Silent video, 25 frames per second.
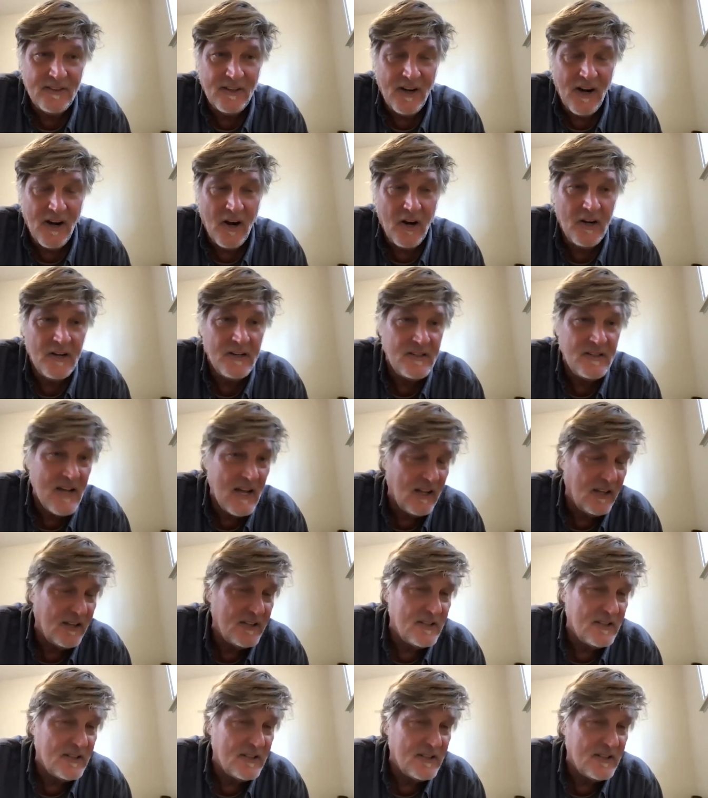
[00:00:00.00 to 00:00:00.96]
and our
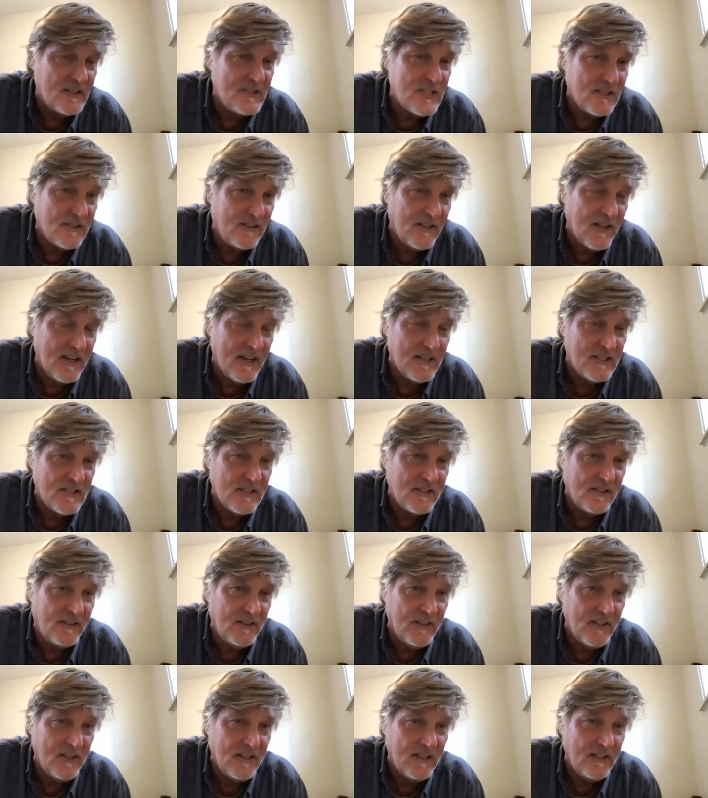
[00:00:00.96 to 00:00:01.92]
intelligence
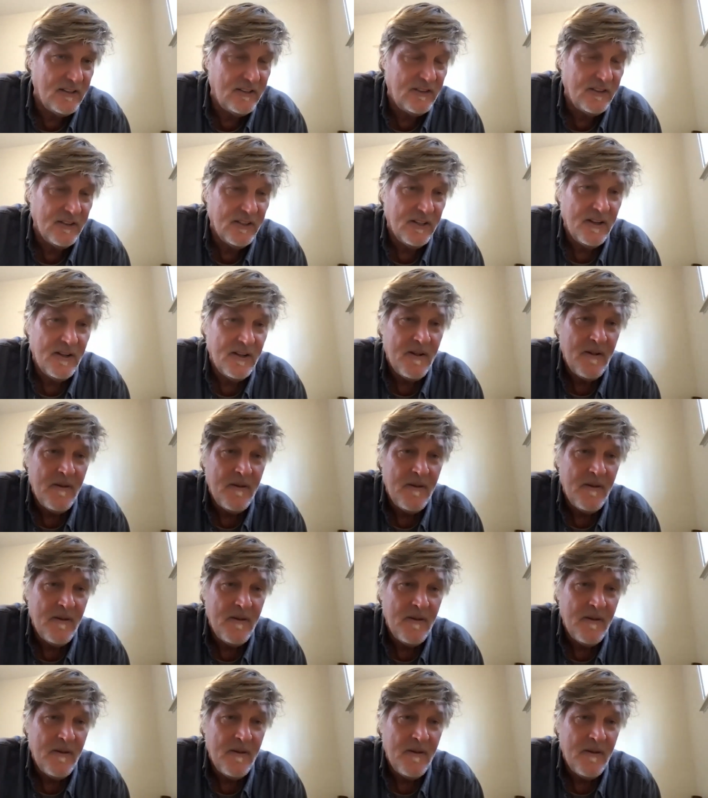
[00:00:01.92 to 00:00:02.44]
agencies